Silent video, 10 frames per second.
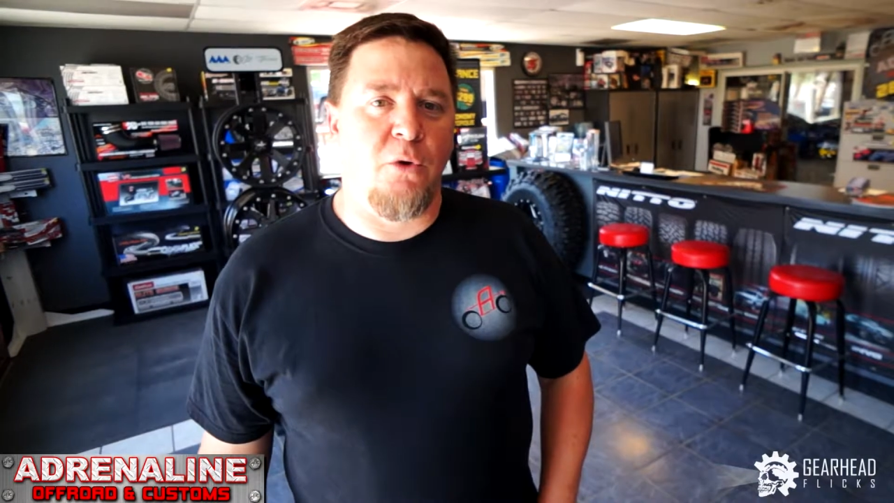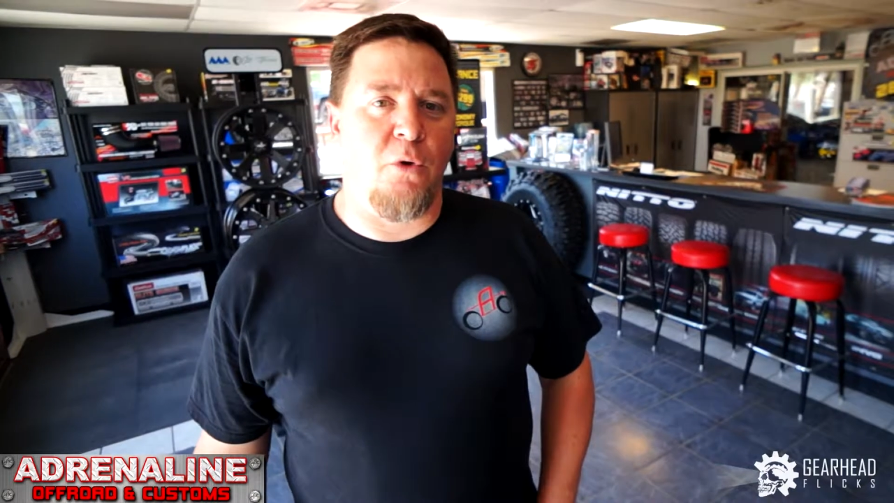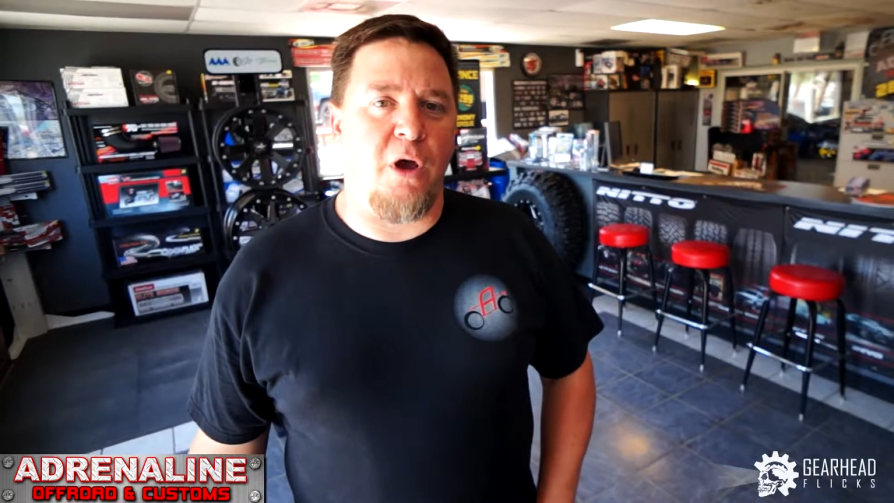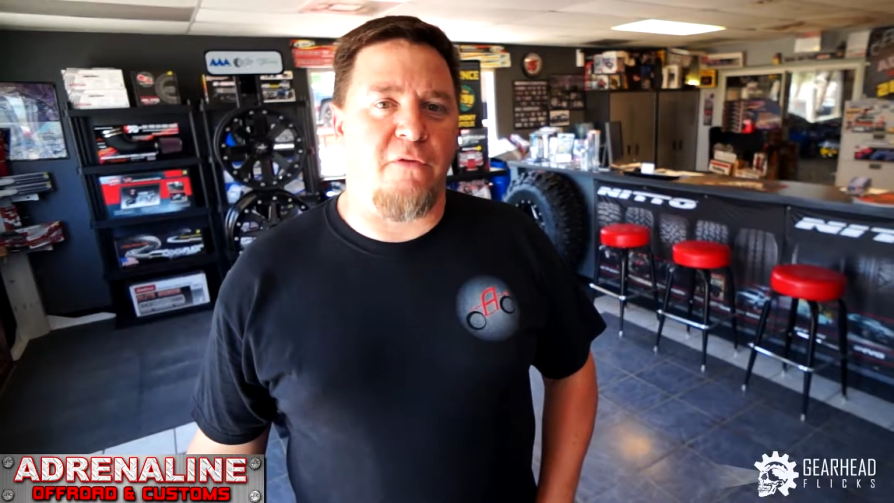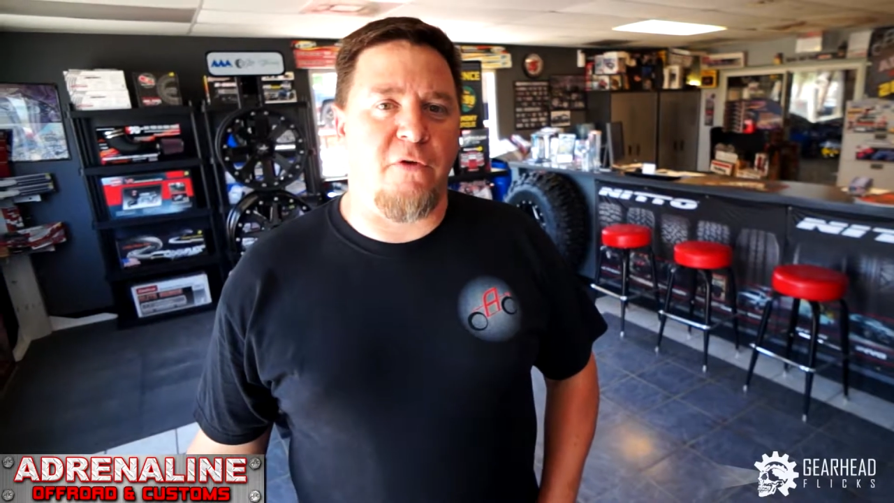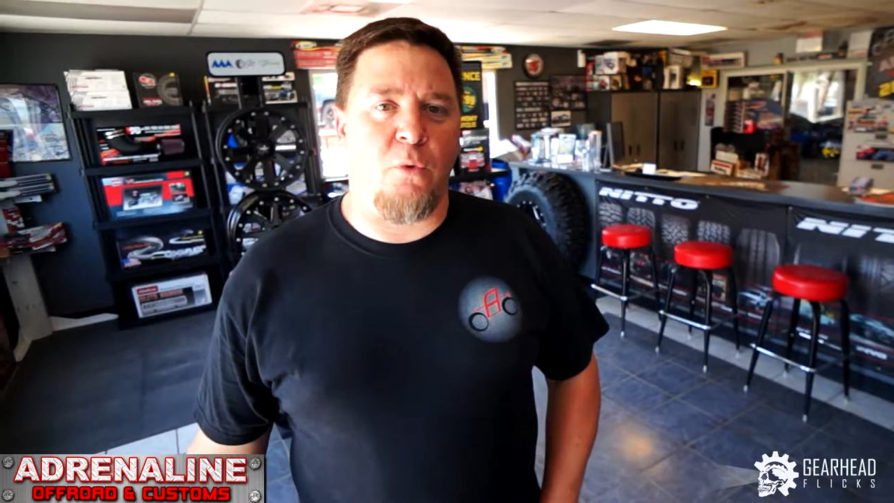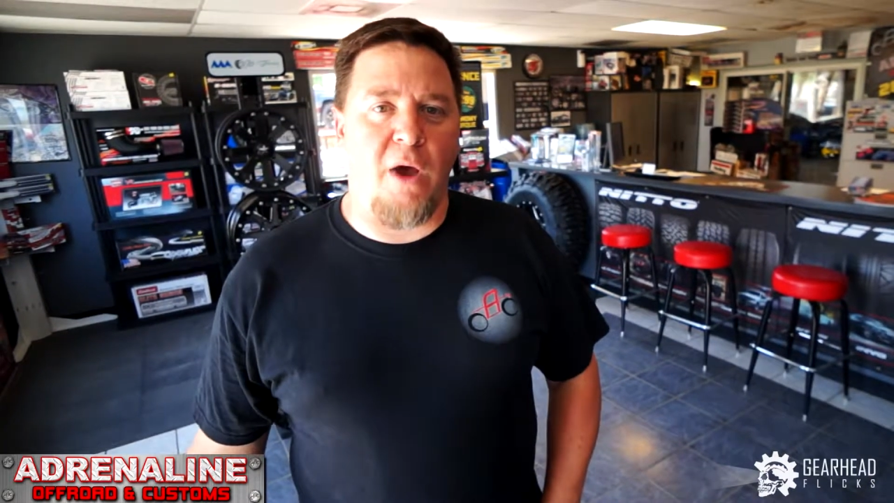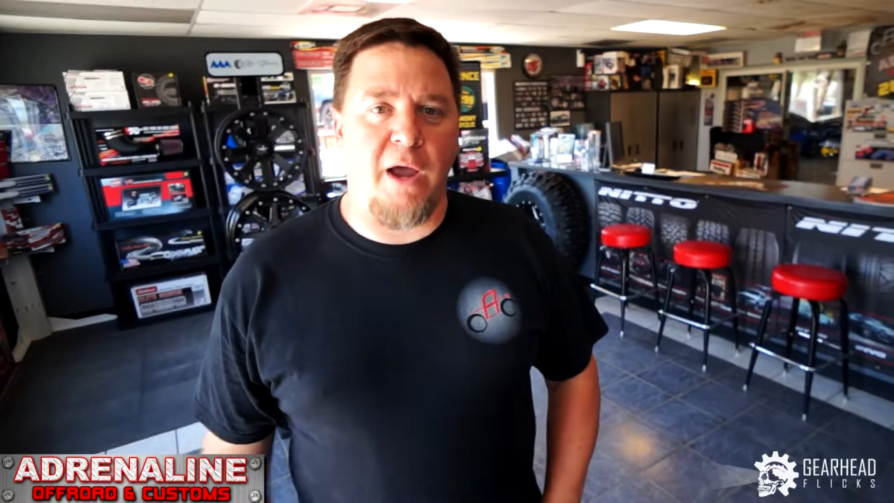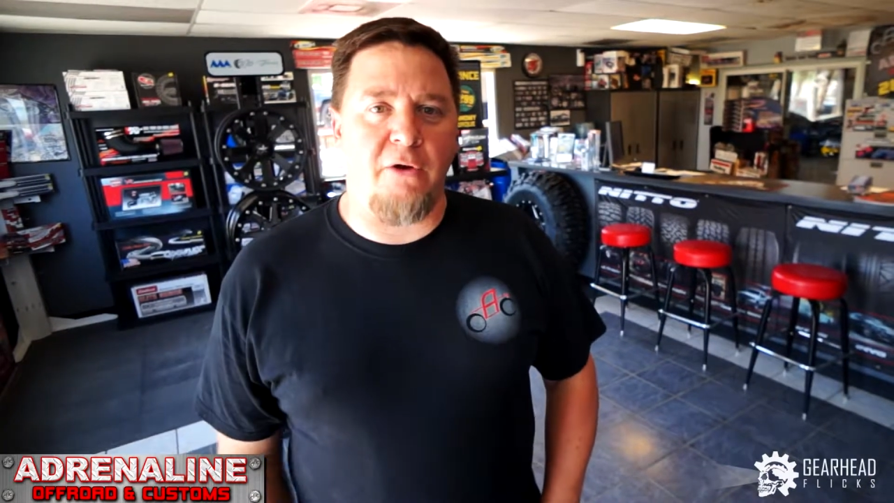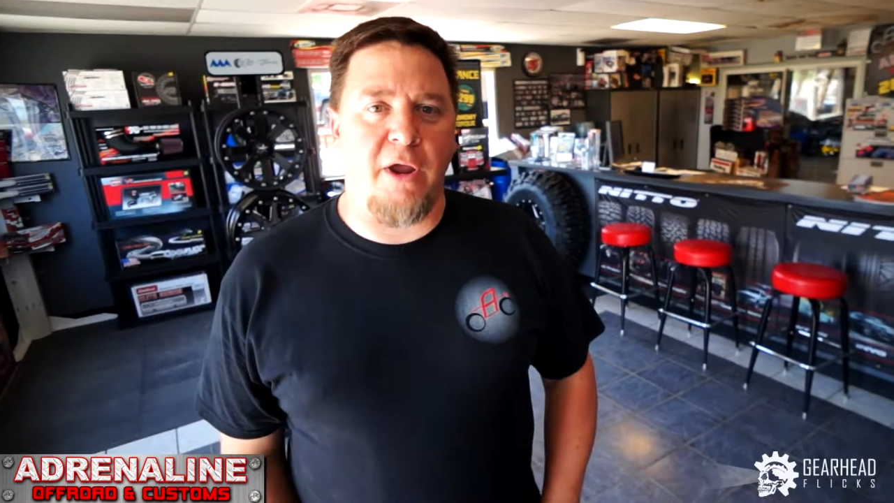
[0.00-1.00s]
We offer a
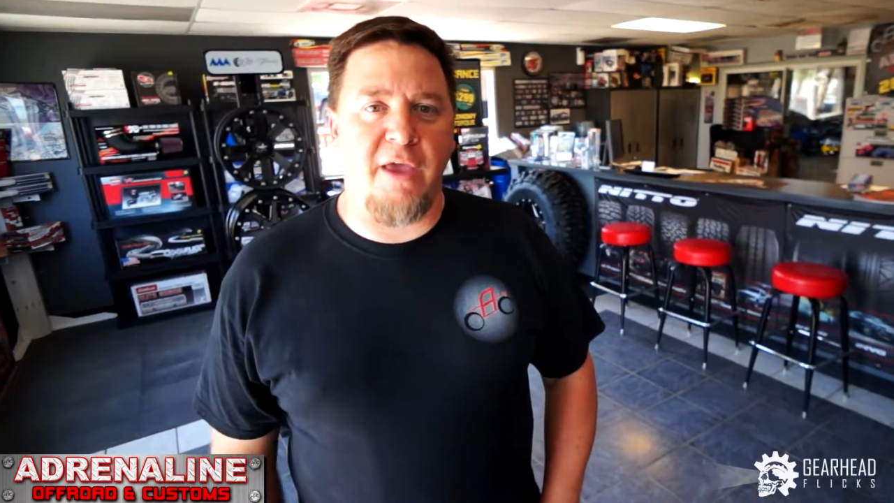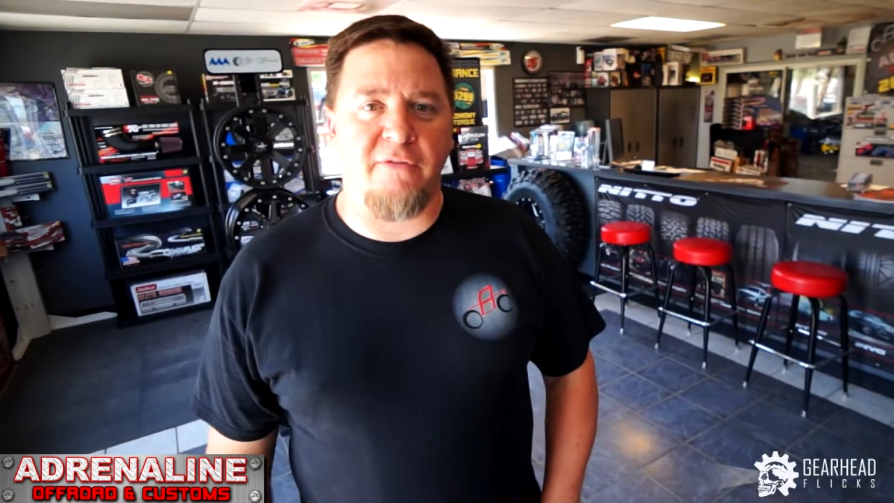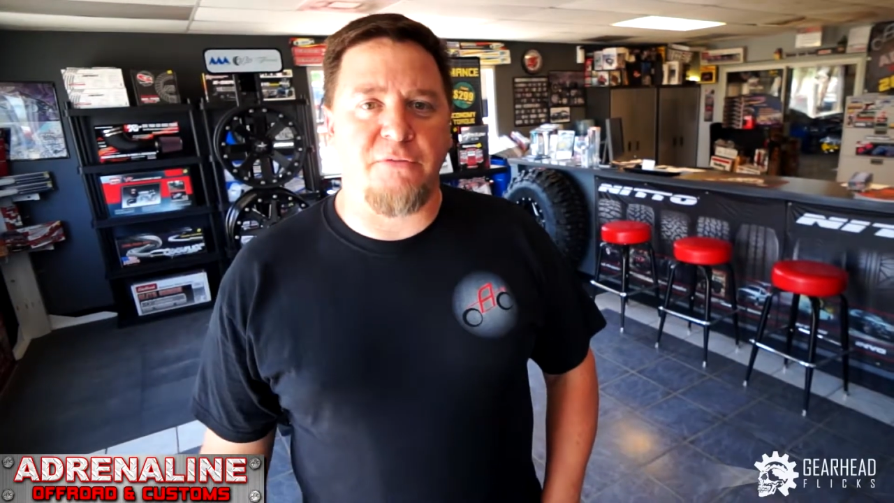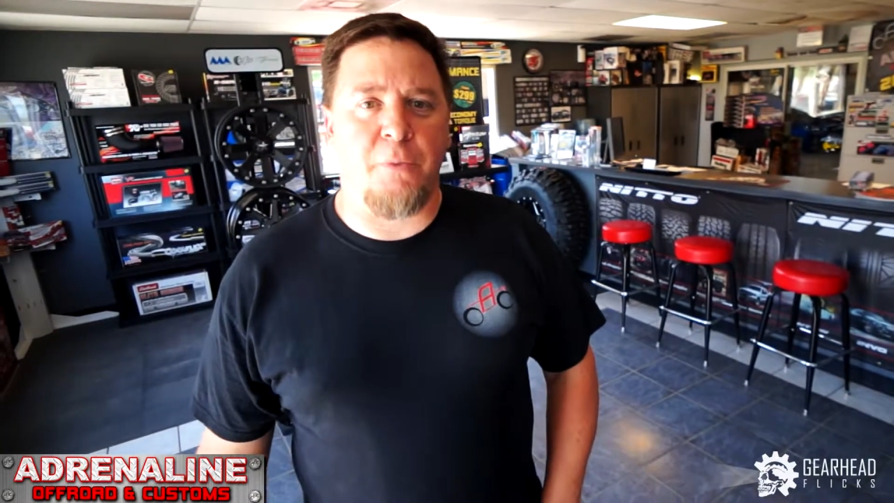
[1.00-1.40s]
wide array of